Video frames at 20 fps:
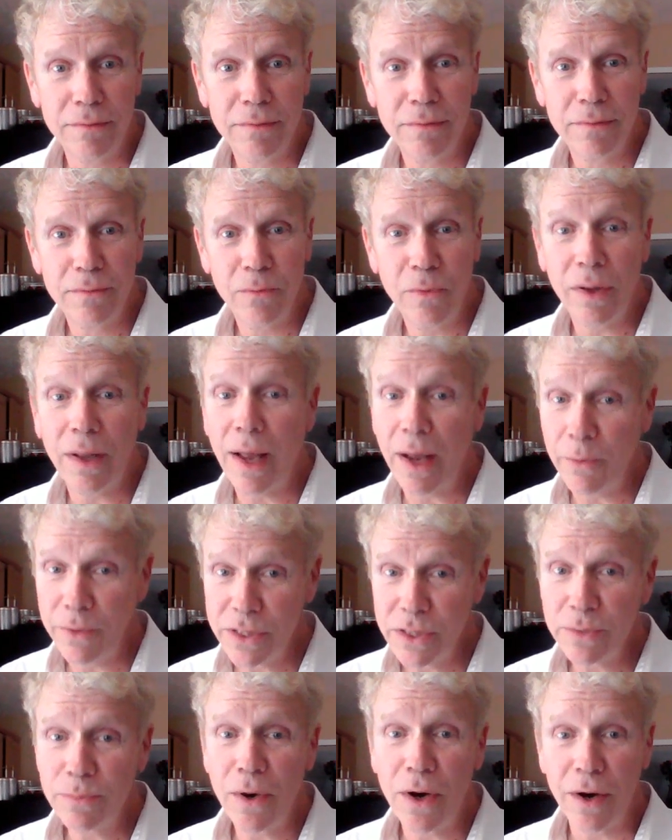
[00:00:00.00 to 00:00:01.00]
Well, I
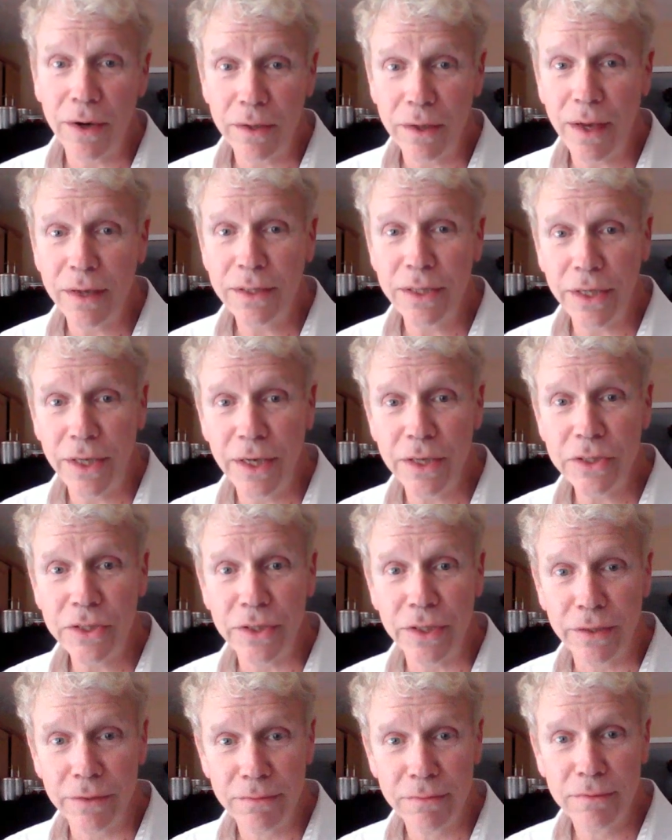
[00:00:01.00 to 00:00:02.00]
was smart not to kiss
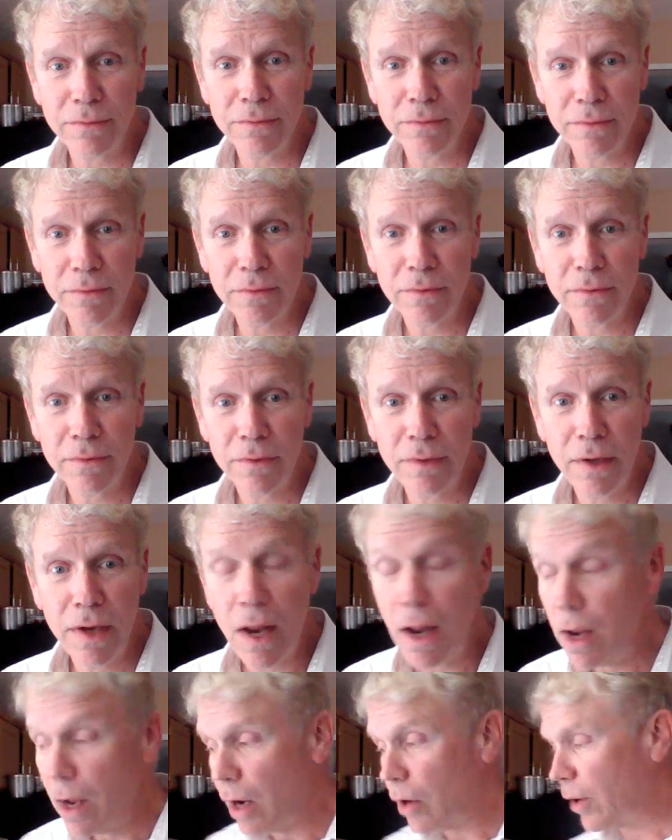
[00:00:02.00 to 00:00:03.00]
her.
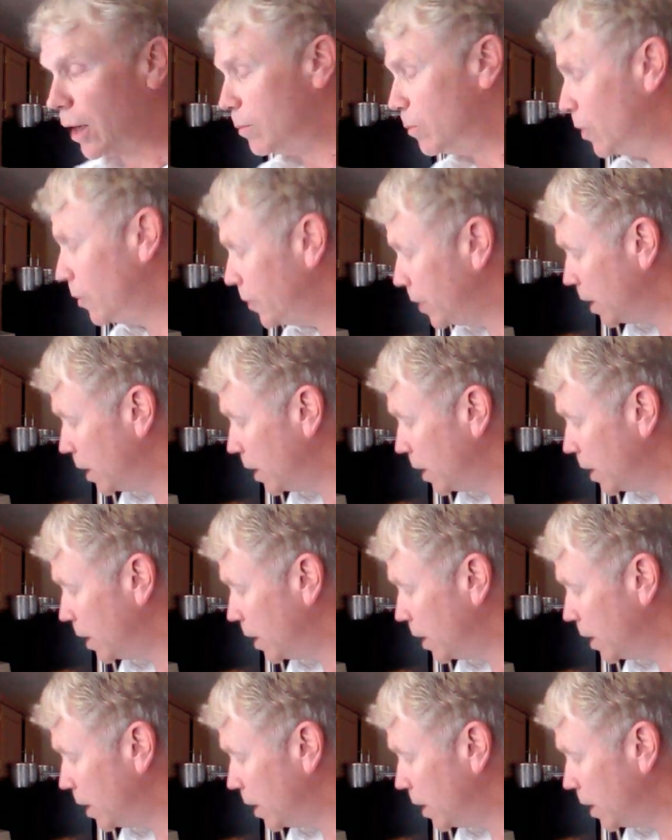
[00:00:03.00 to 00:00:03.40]
All right, moving